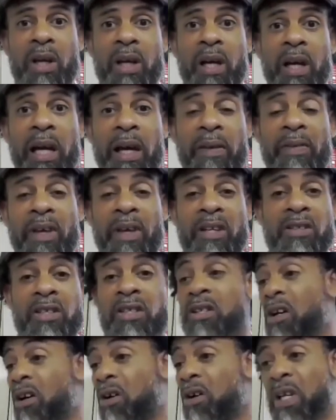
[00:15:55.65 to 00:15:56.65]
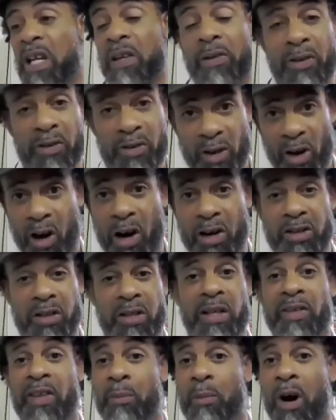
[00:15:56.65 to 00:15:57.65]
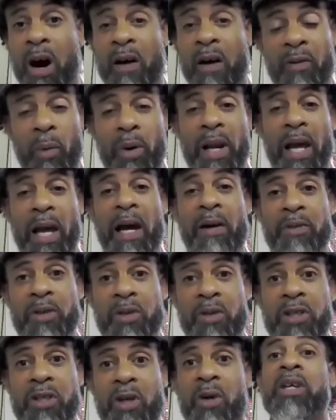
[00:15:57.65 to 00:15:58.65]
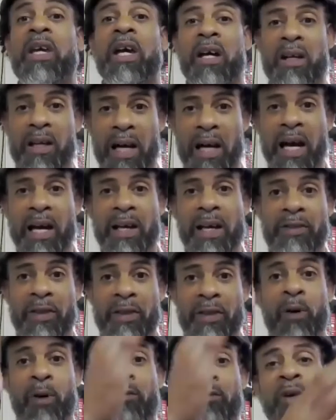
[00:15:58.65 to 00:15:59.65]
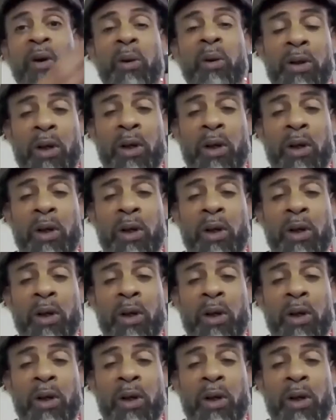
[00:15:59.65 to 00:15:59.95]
and then either auctioning them off or what have you. So yeah, the portfolio